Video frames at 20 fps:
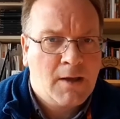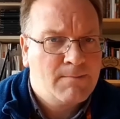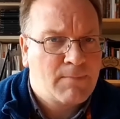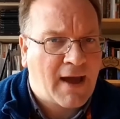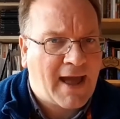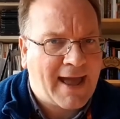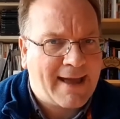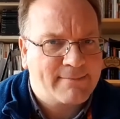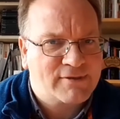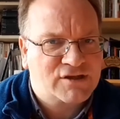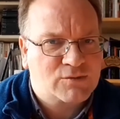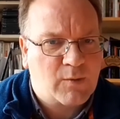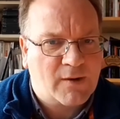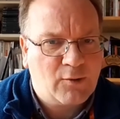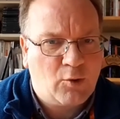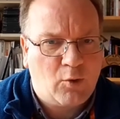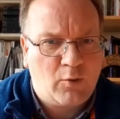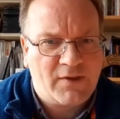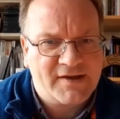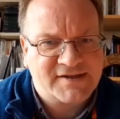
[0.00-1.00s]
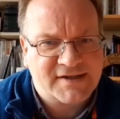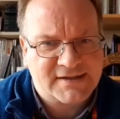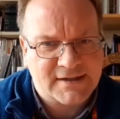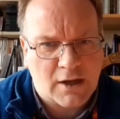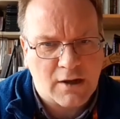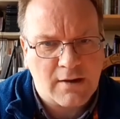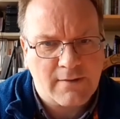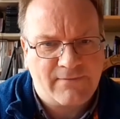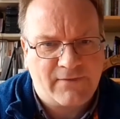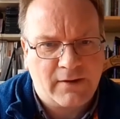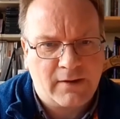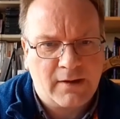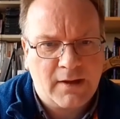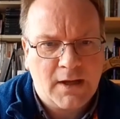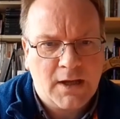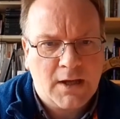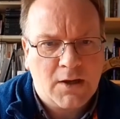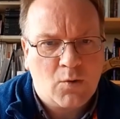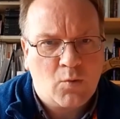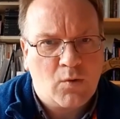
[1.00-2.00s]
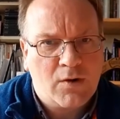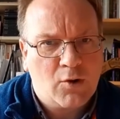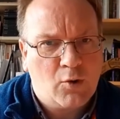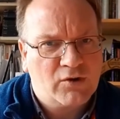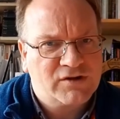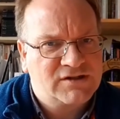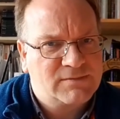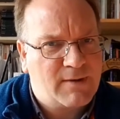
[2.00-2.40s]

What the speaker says: Perhaps when all this is over, we ought